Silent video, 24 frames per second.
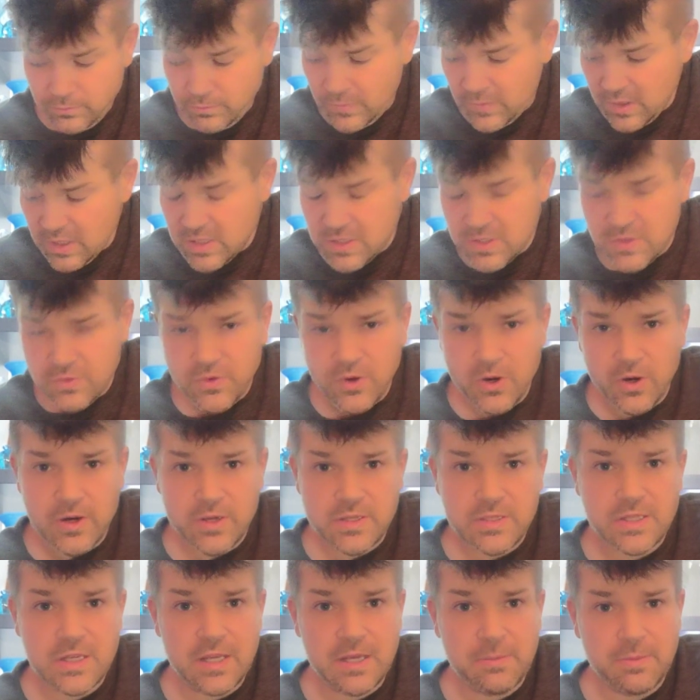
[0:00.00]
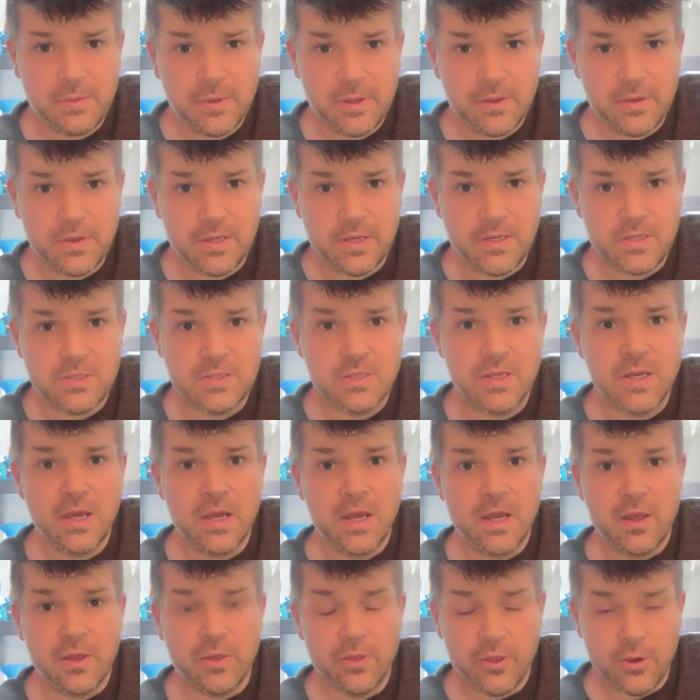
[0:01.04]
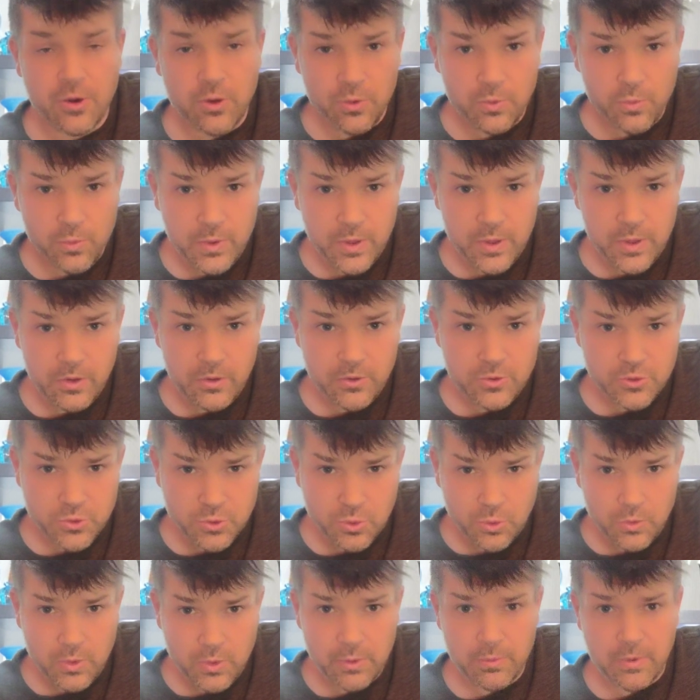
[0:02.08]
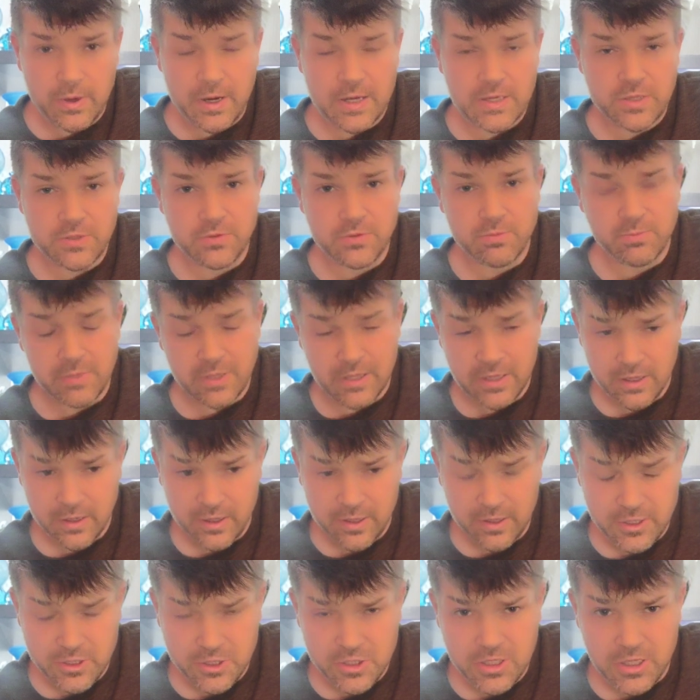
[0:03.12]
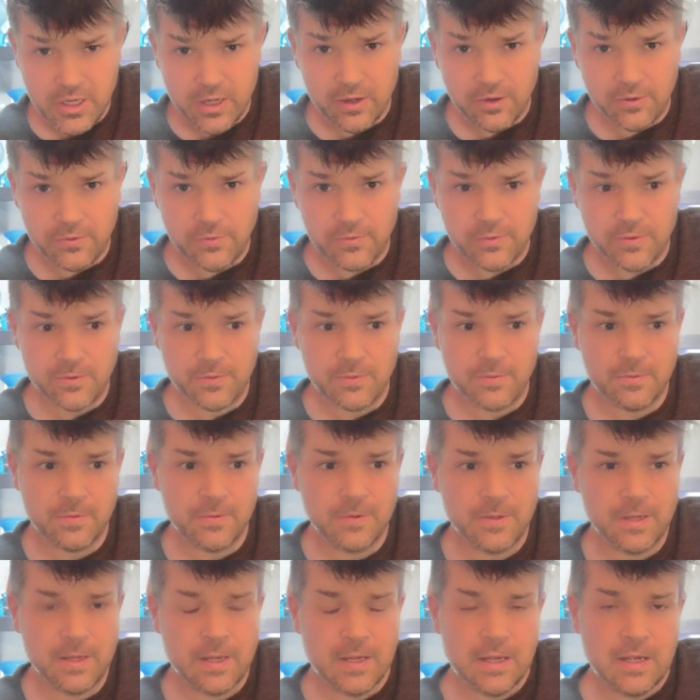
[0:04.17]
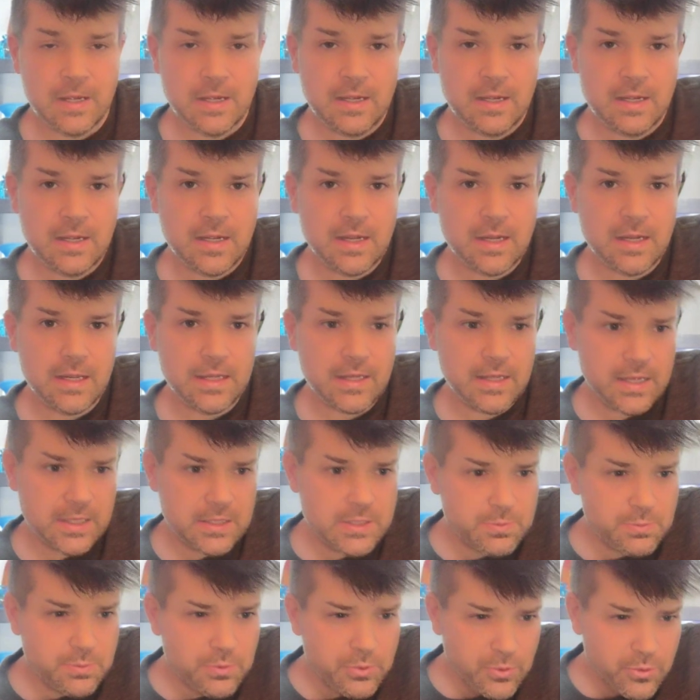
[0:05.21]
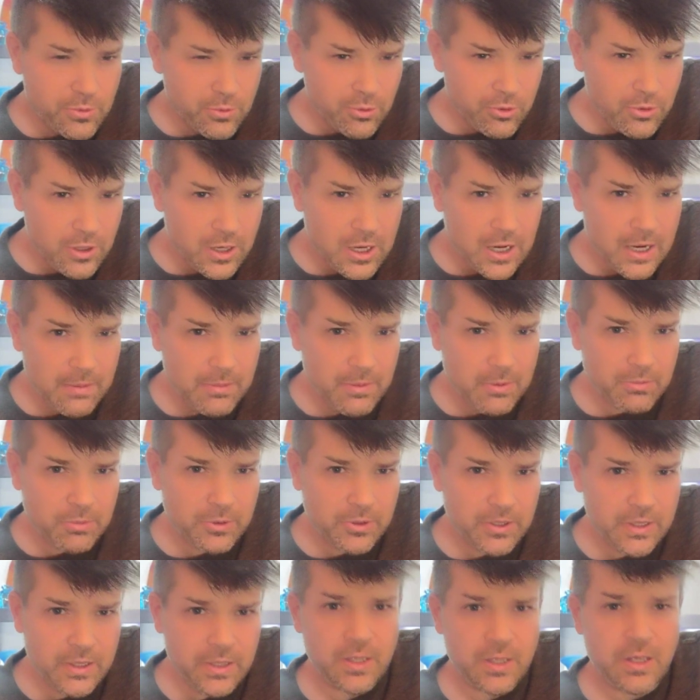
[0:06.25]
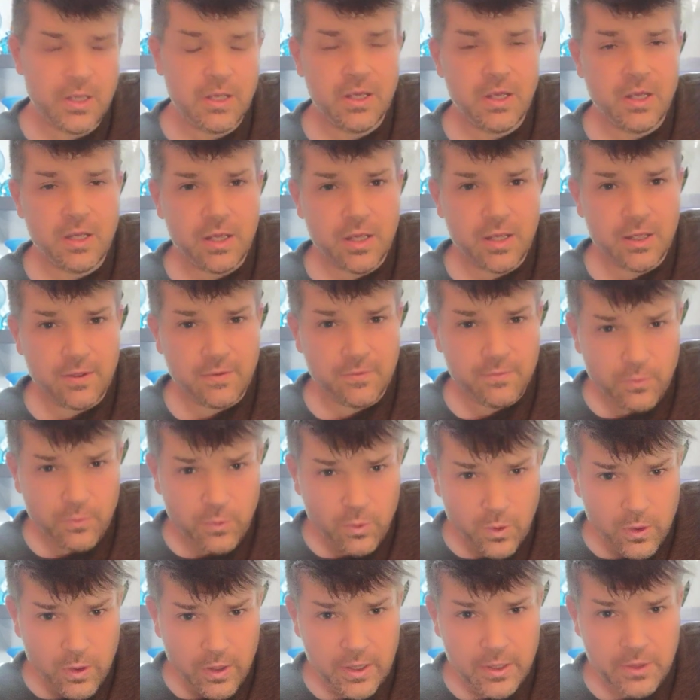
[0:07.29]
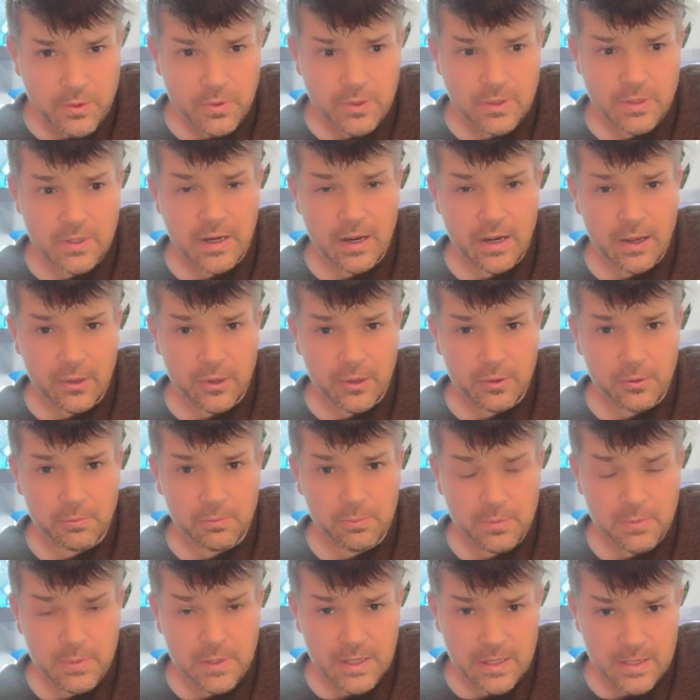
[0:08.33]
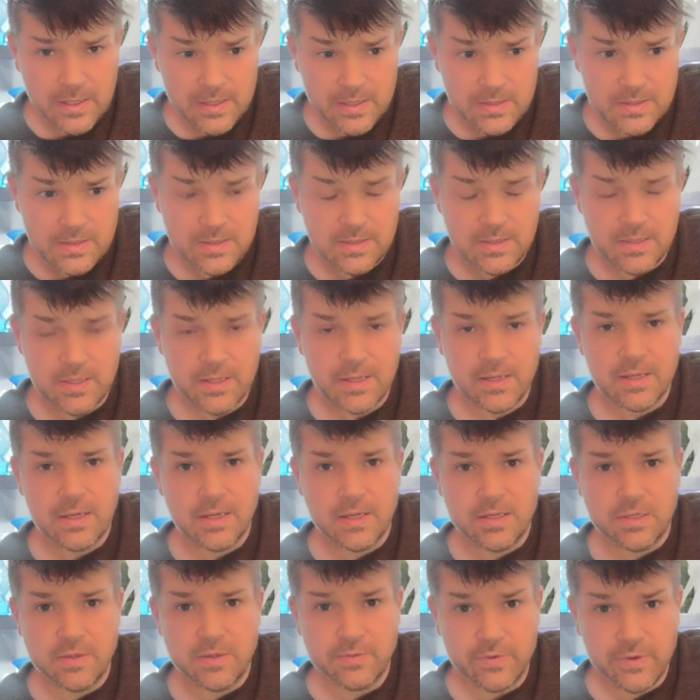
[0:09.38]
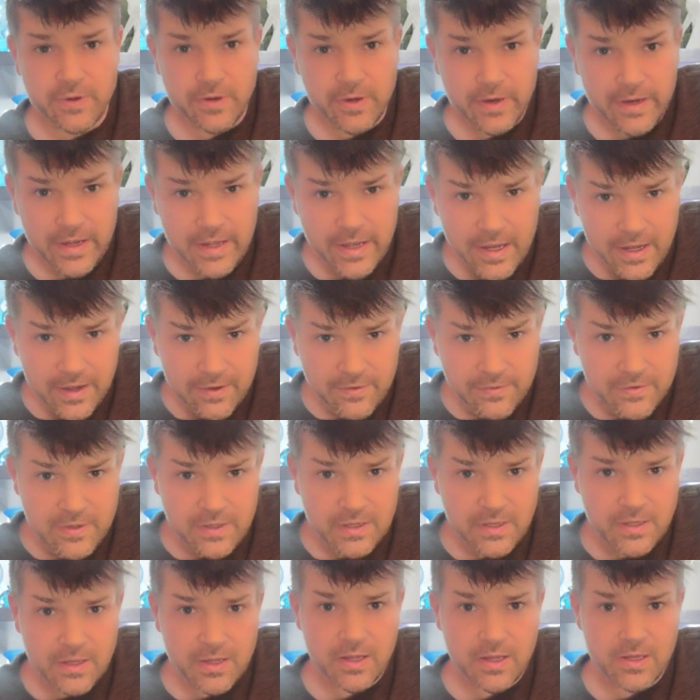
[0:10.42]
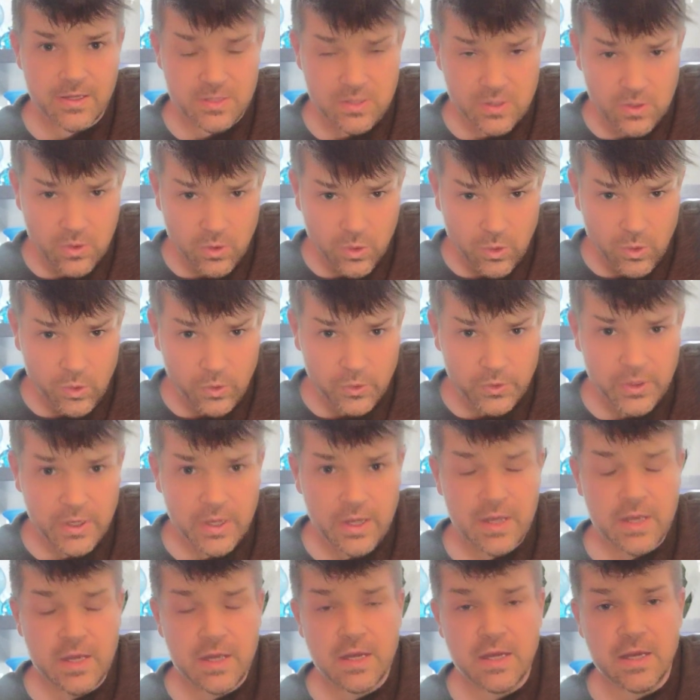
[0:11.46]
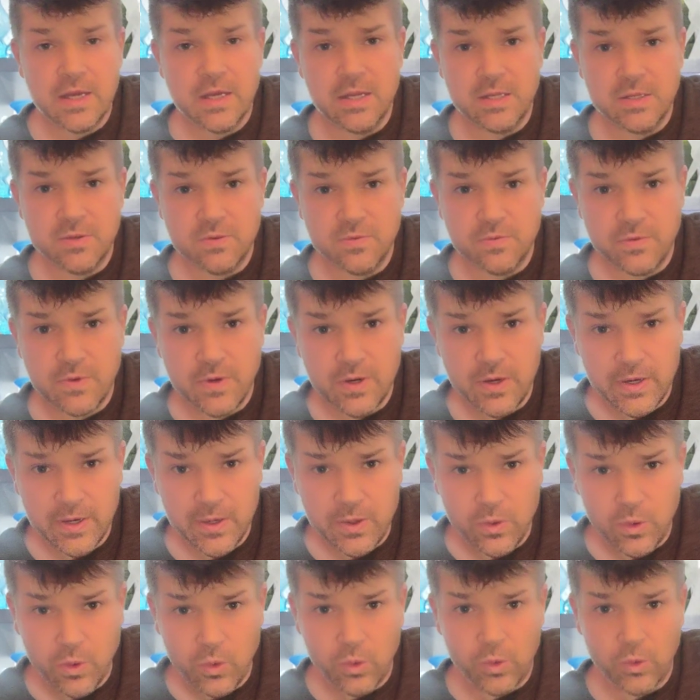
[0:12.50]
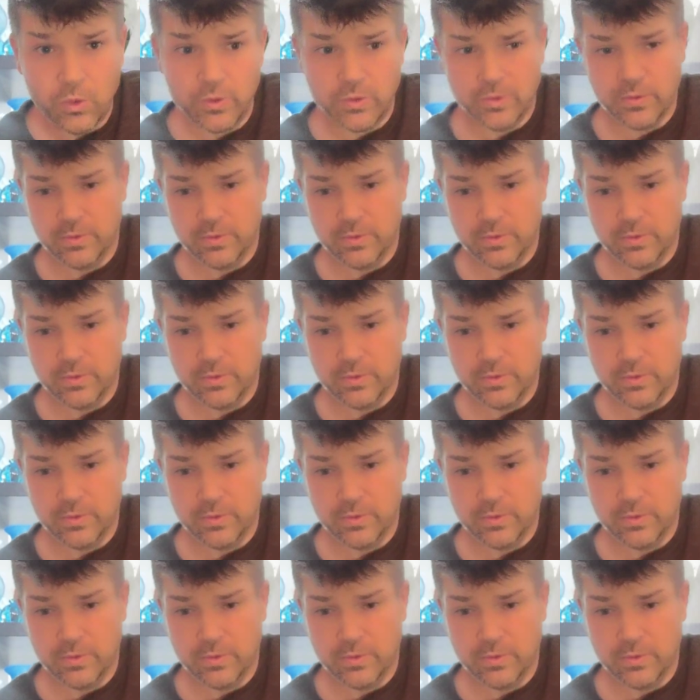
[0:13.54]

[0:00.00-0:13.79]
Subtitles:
as far as keeping things that are real jewelry wise from getting on the shelf. And that's probably a $400 piece. It's very hefty, it's gold, it's very old.